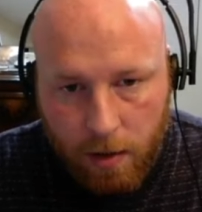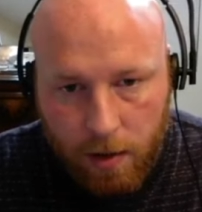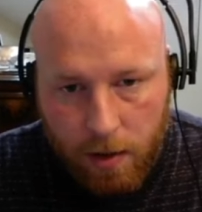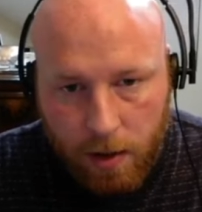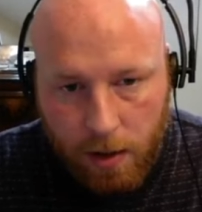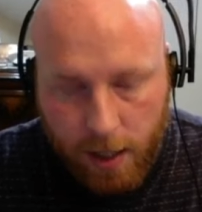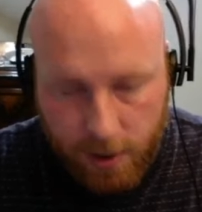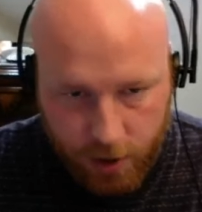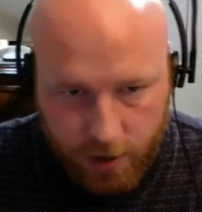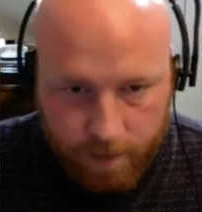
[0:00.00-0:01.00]

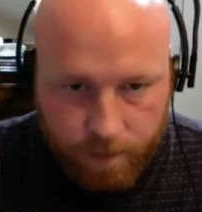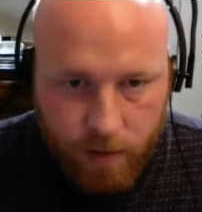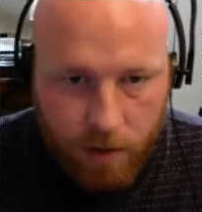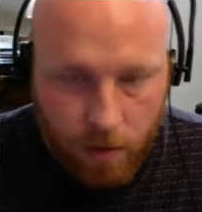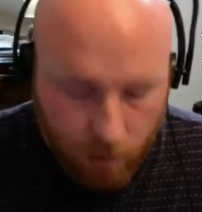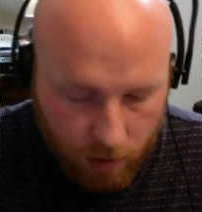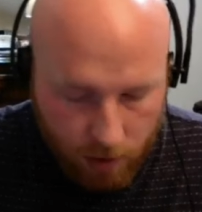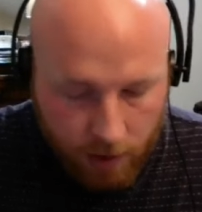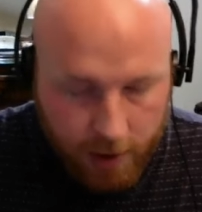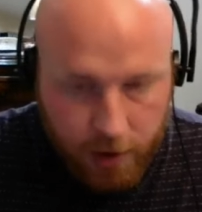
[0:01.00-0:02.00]
collection, or
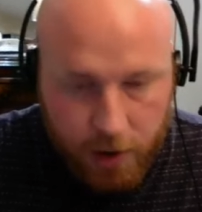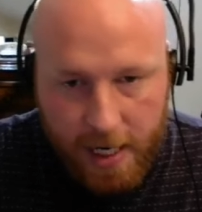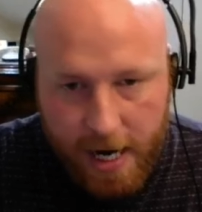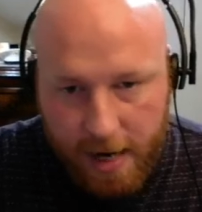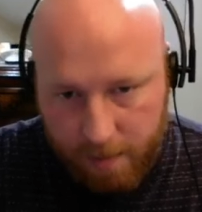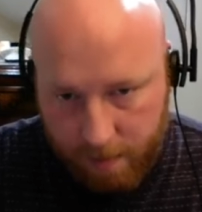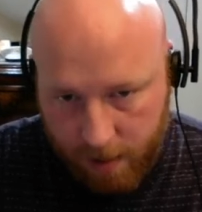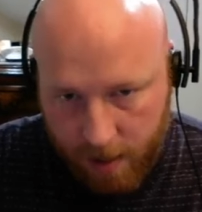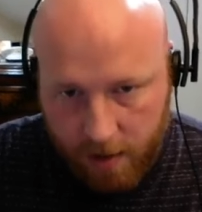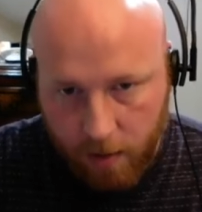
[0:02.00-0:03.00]
collection name,
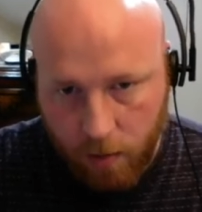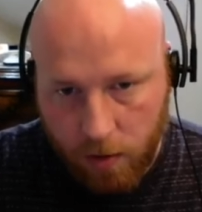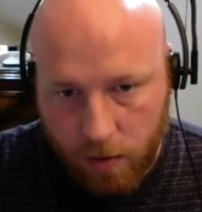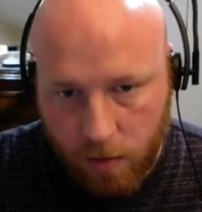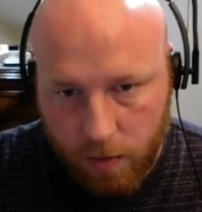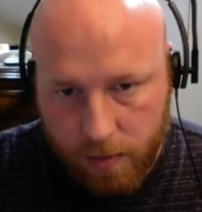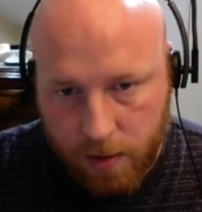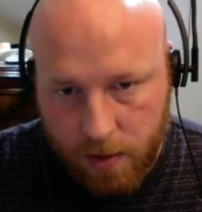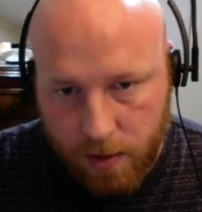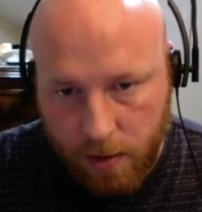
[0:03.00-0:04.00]
I think we'll do. Whoops,
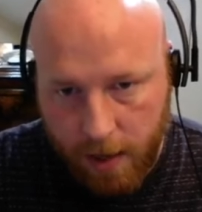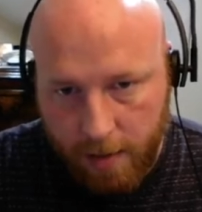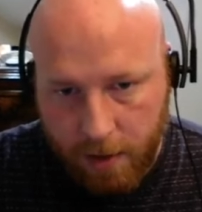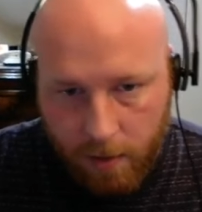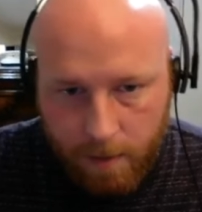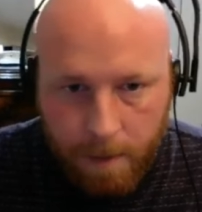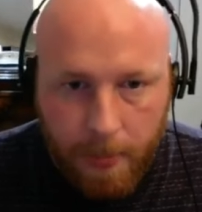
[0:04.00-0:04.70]
capital.